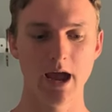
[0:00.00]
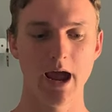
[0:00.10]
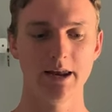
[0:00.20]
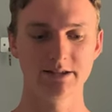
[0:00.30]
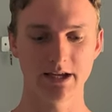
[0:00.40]

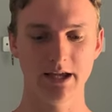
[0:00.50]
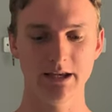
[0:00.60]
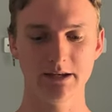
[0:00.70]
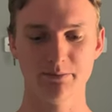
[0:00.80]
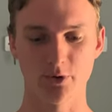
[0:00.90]
And it's
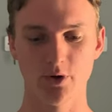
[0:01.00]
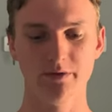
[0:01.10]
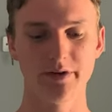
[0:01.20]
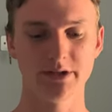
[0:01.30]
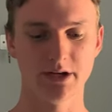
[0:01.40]
in
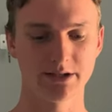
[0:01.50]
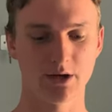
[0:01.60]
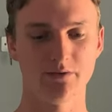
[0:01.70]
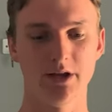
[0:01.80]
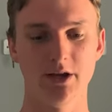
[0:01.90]
proving to
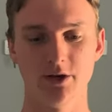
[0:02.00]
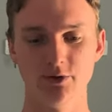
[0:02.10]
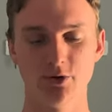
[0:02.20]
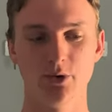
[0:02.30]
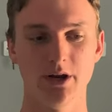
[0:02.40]
yourself that you can
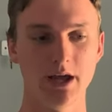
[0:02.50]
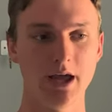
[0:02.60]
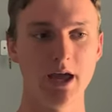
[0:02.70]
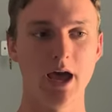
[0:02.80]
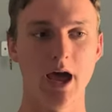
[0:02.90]
do it
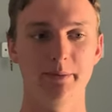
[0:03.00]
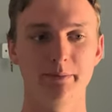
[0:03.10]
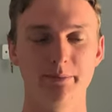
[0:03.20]
and